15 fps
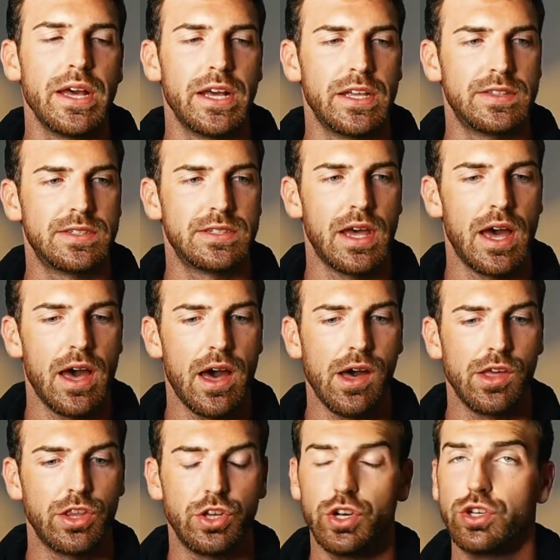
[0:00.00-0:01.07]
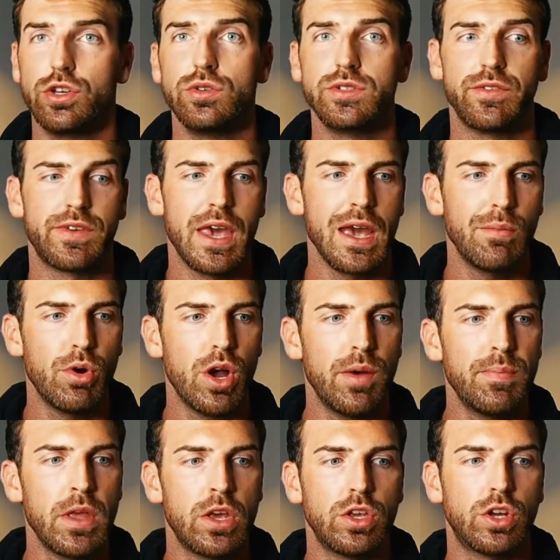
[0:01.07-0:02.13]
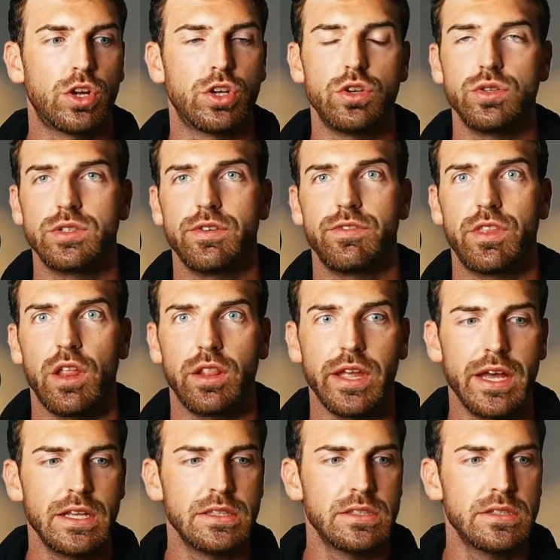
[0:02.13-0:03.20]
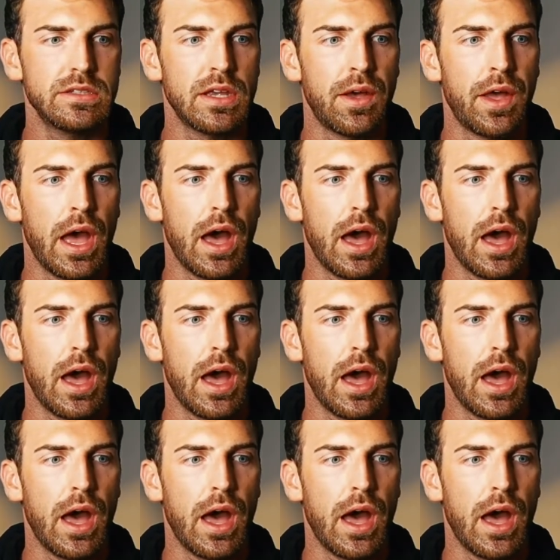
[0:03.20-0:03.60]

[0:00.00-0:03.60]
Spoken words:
It's your use of camera, your use of the lens,